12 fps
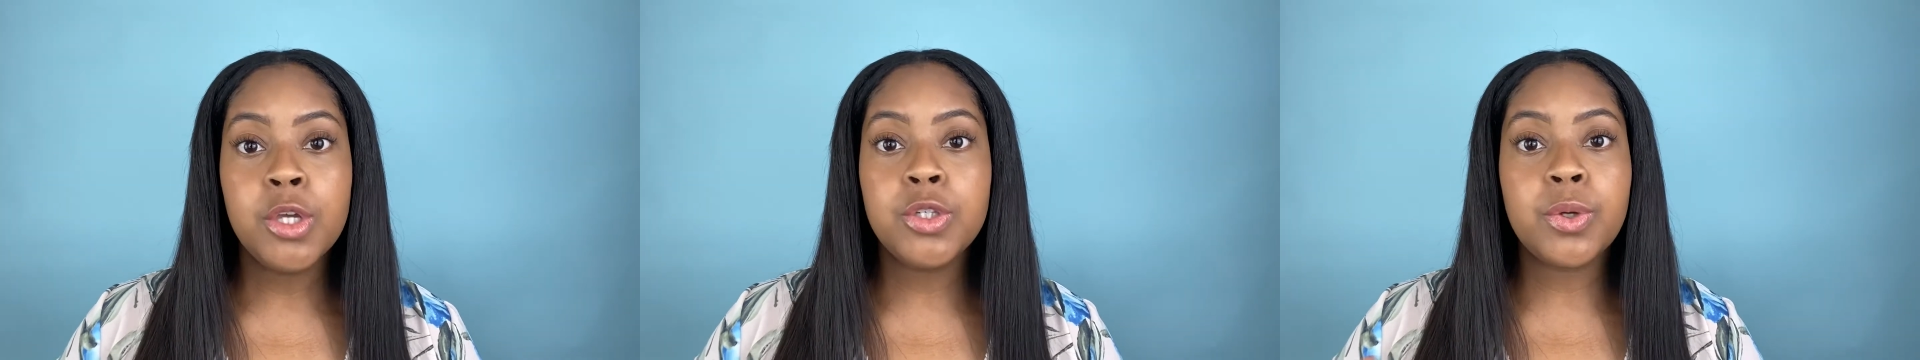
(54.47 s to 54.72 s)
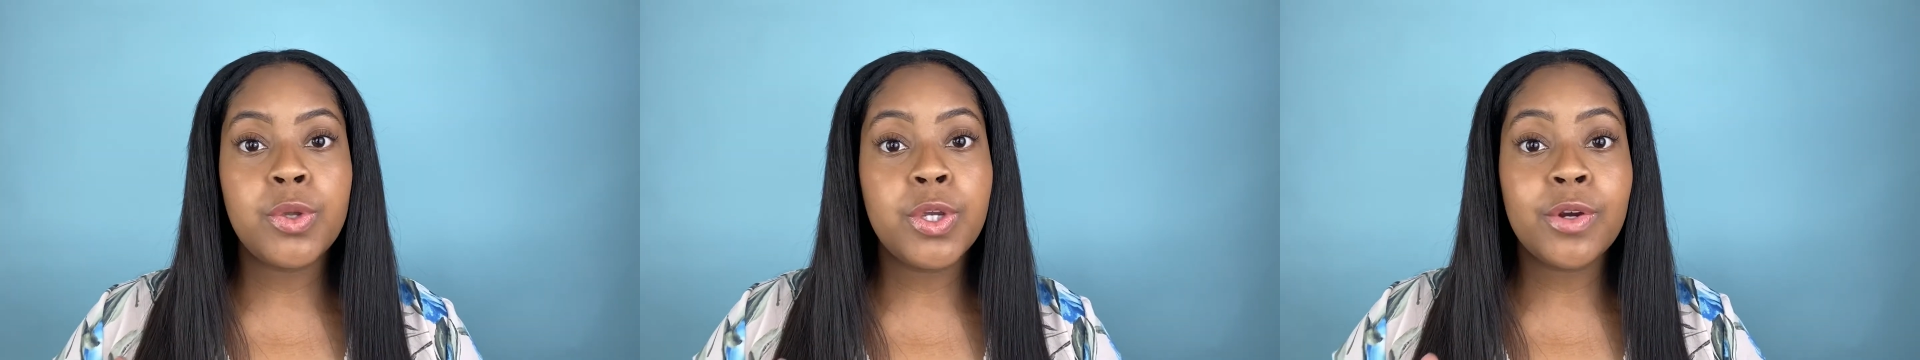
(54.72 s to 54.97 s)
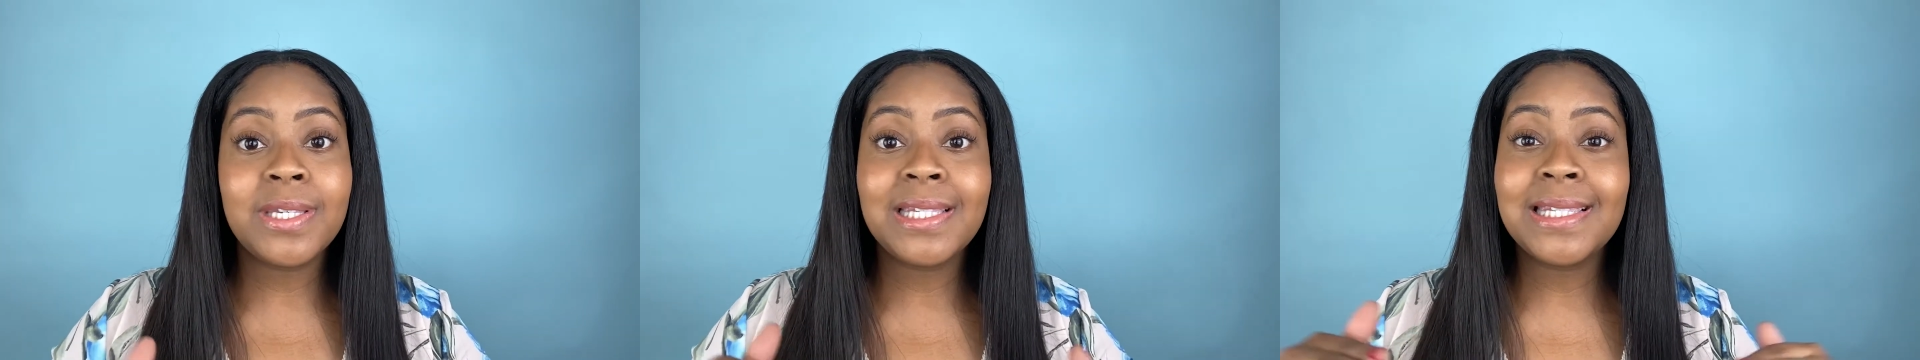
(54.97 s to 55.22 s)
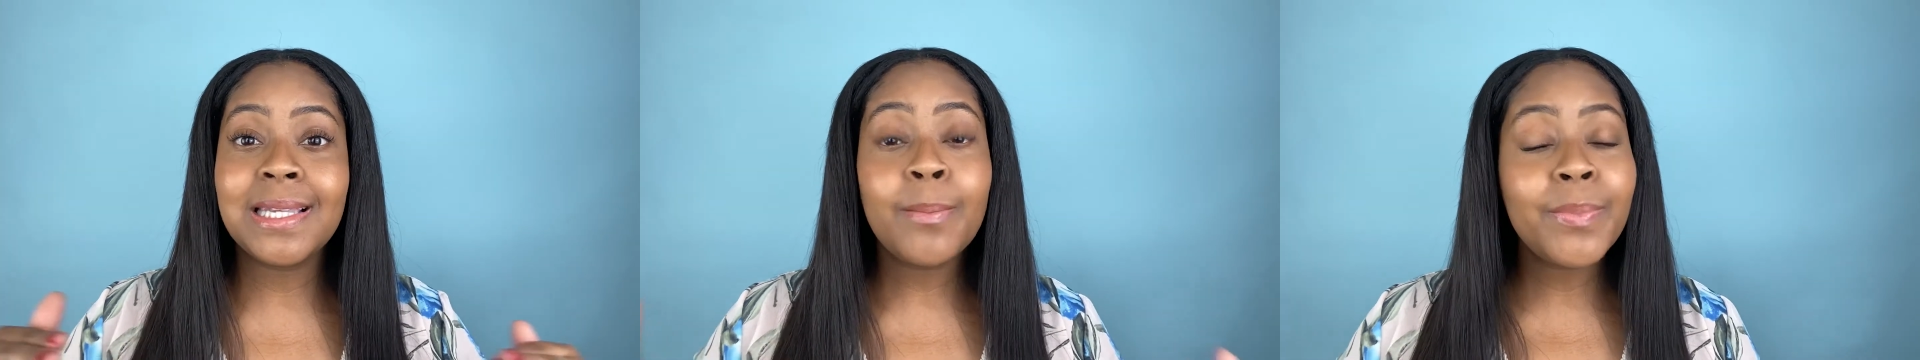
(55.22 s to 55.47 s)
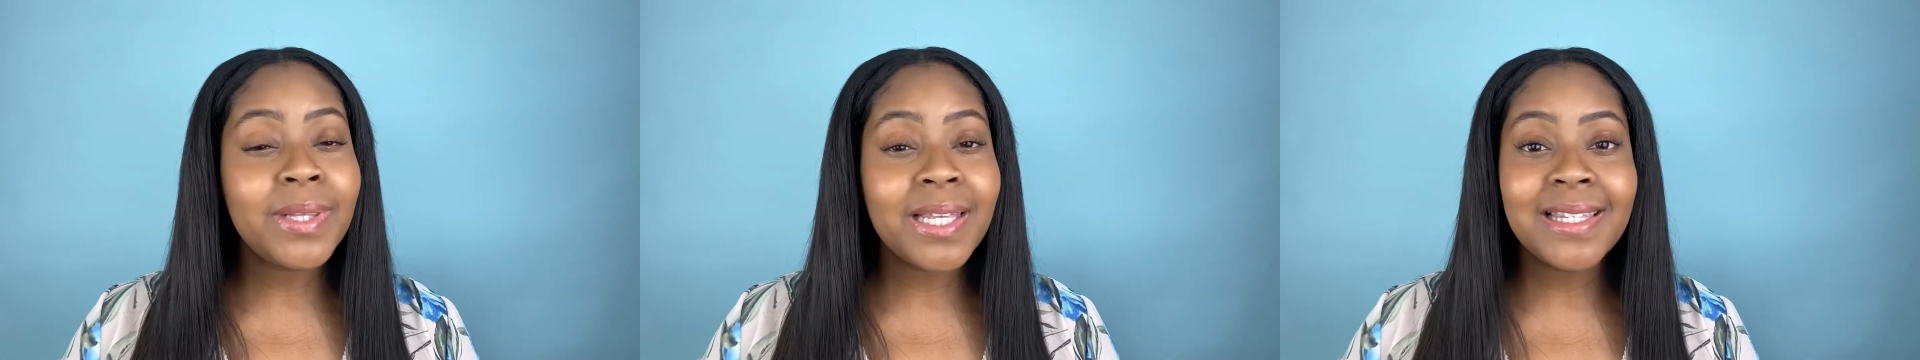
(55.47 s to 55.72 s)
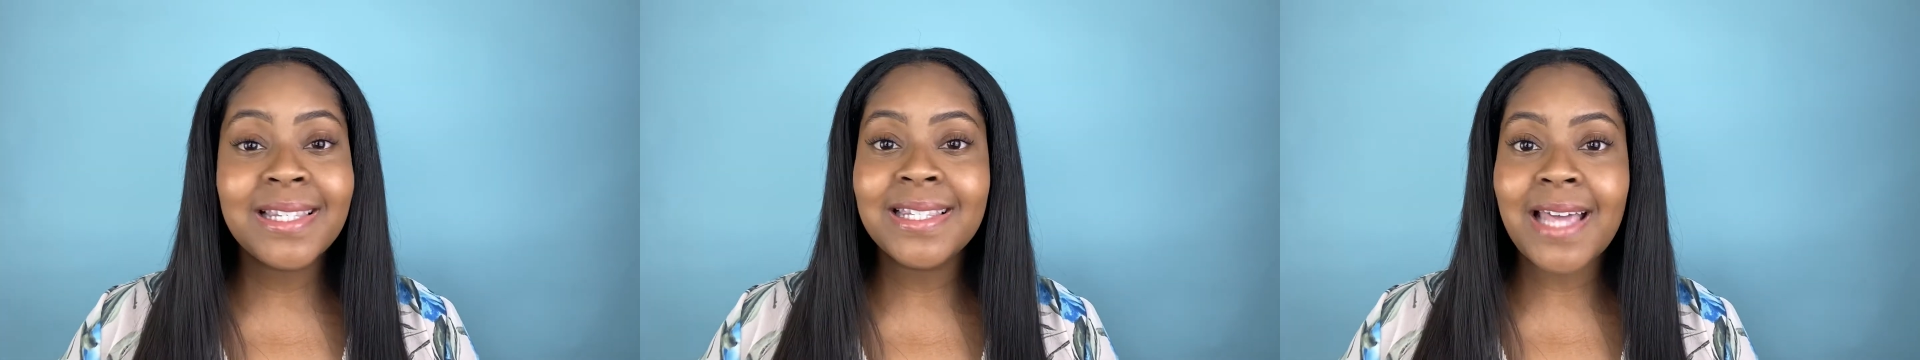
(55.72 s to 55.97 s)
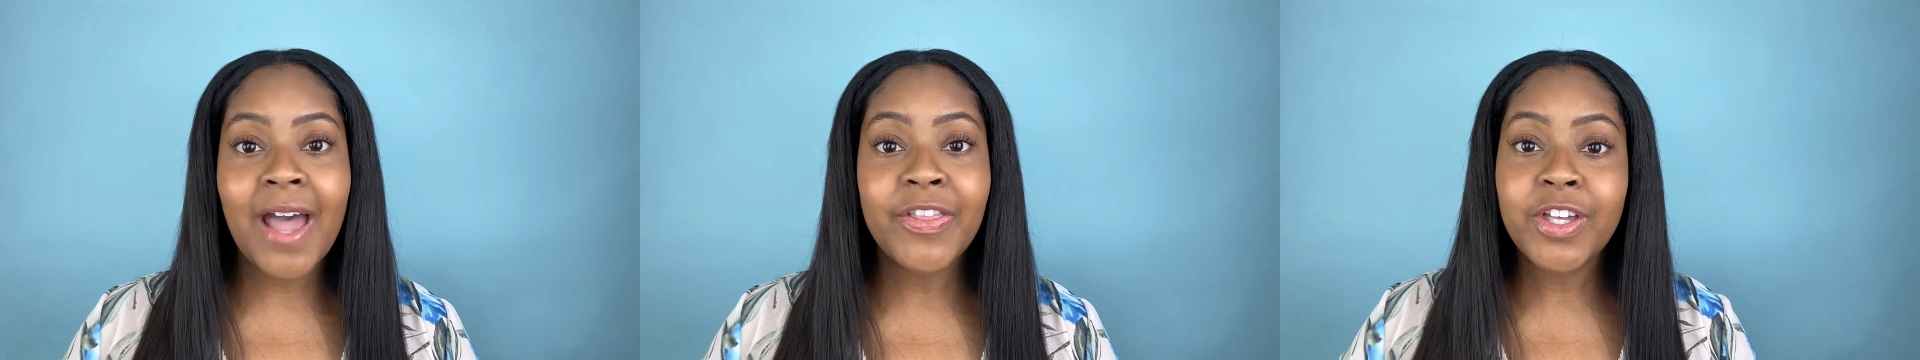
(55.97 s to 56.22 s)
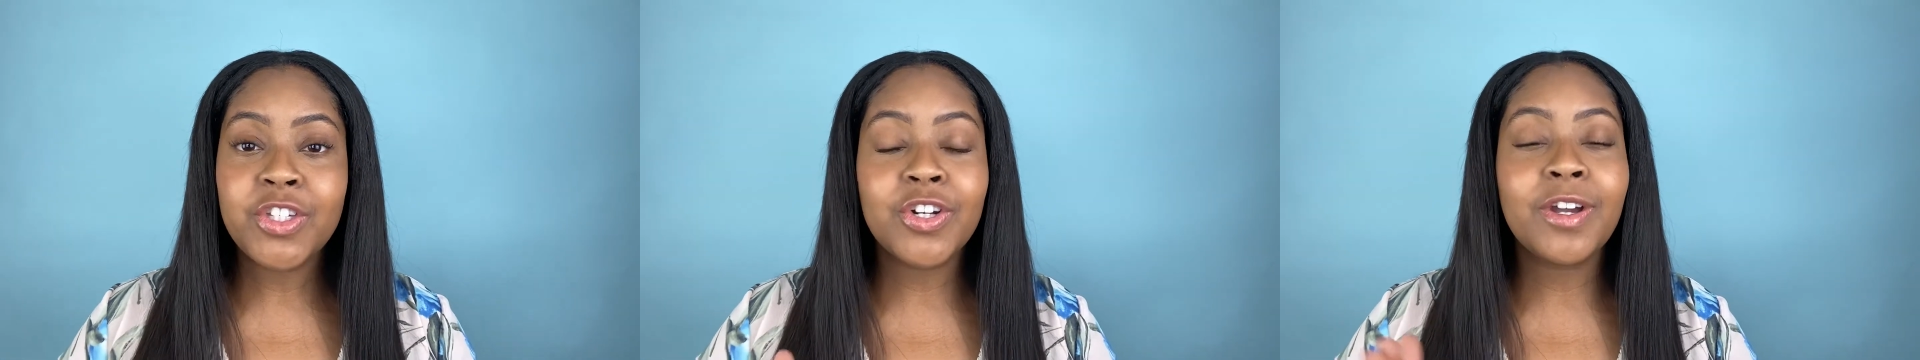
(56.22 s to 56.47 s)
So your simplest
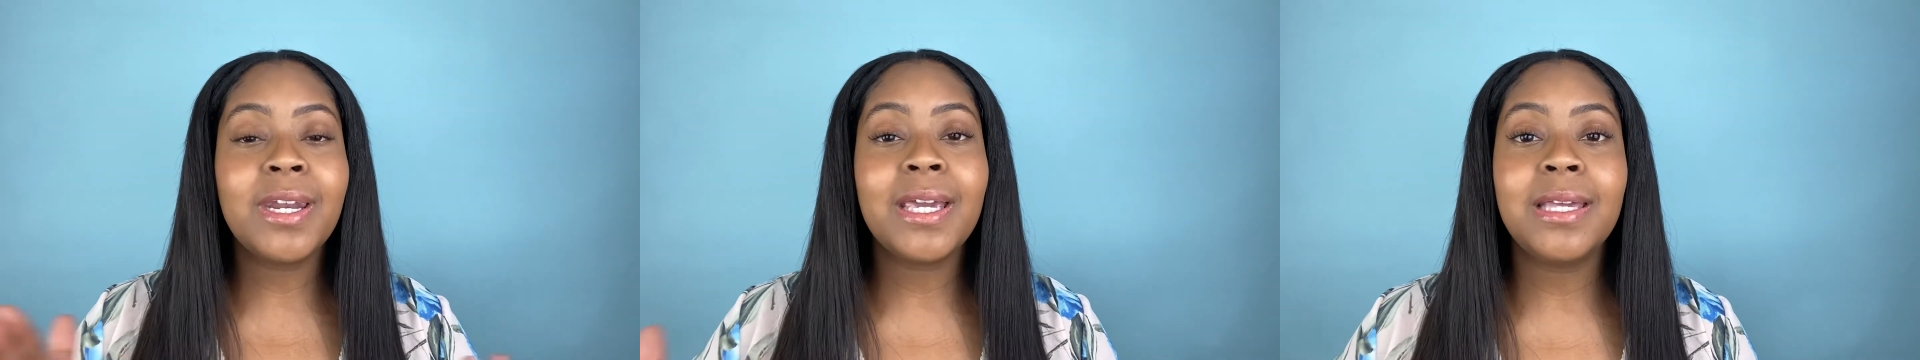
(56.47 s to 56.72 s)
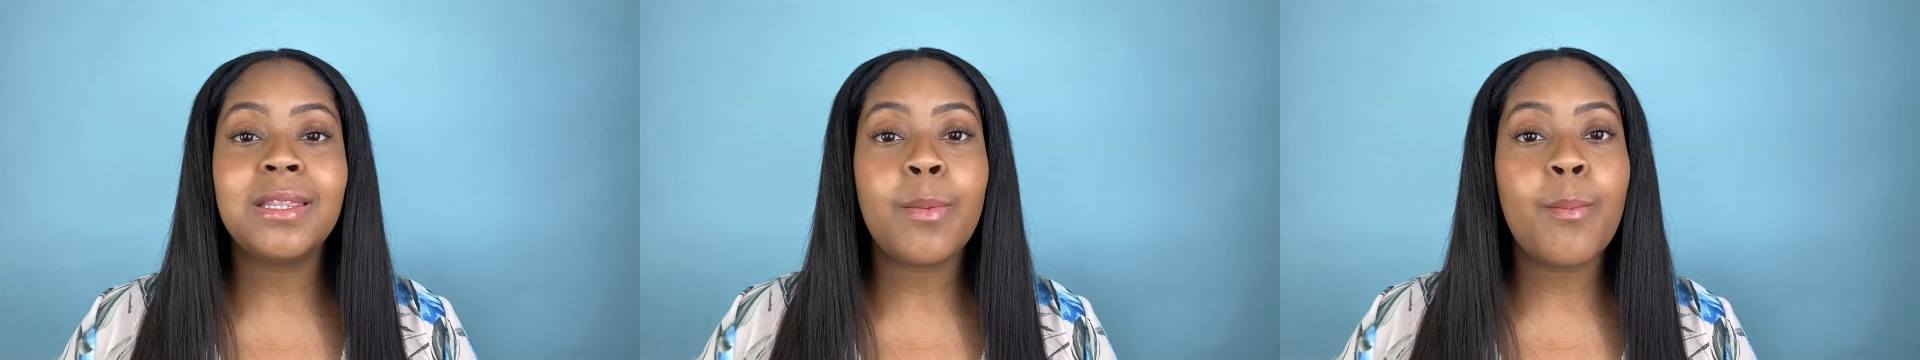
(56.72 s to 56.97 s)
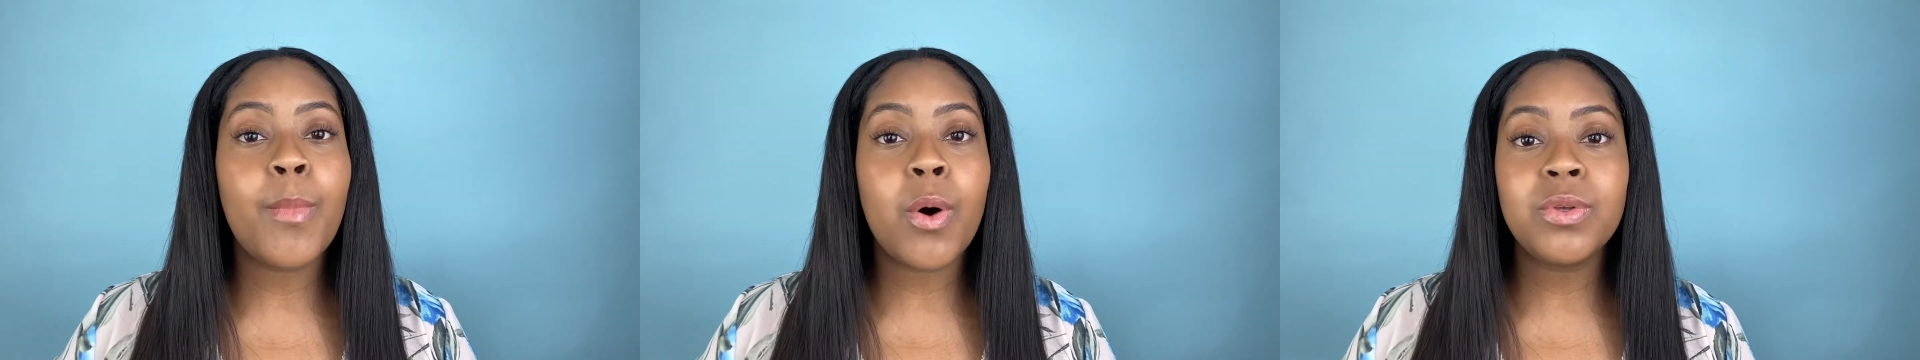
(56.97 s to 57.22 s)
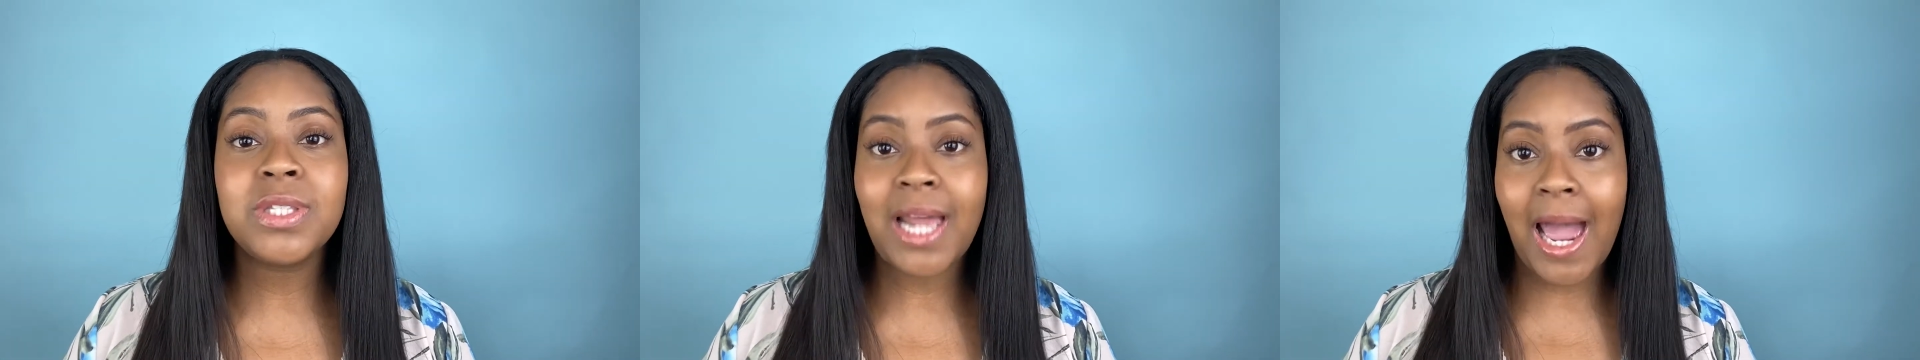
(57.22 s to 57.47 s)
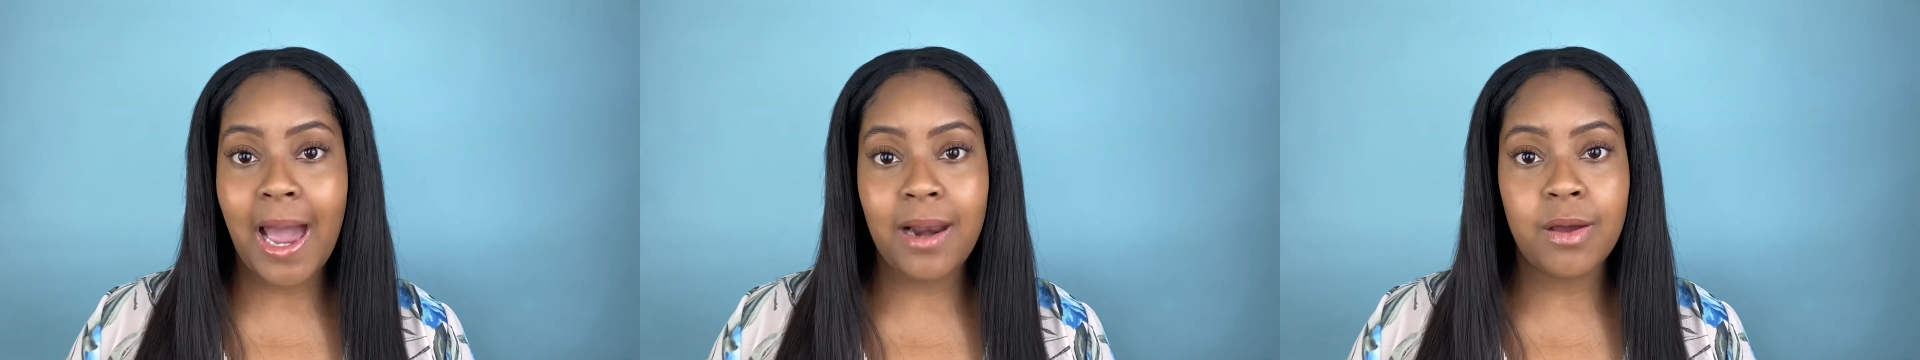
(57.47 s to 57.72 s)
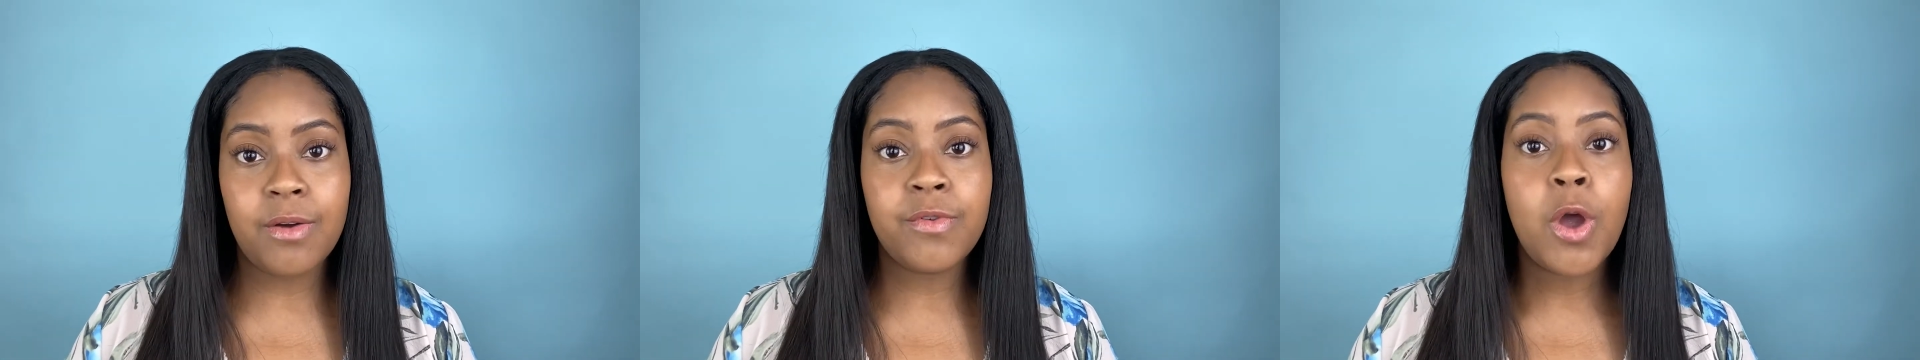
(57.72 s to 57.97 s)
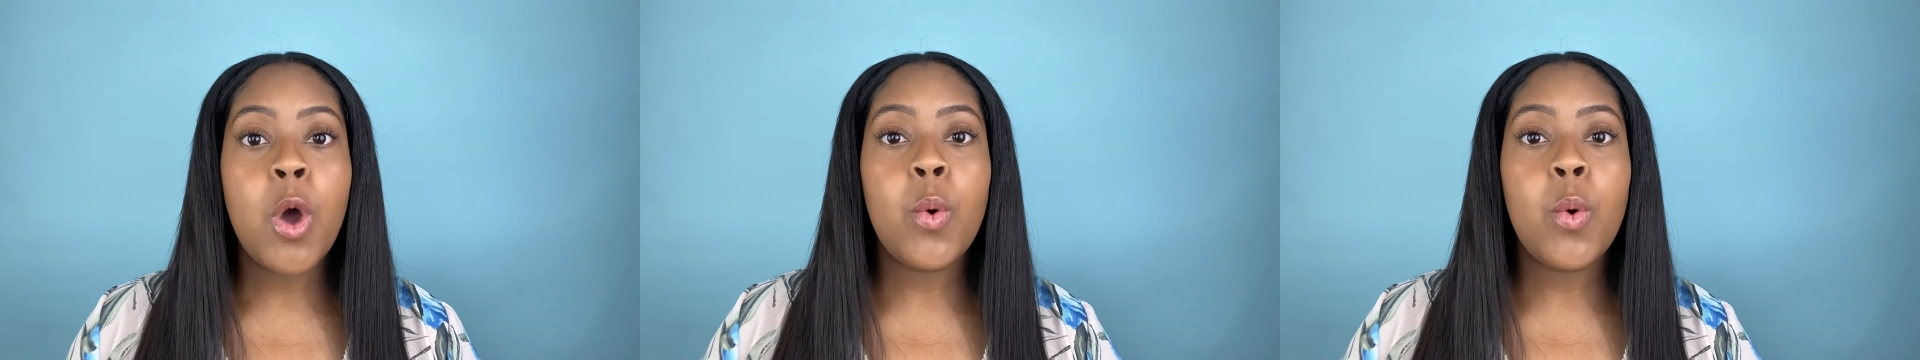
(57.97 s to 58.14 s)
set that you're going to get the most out of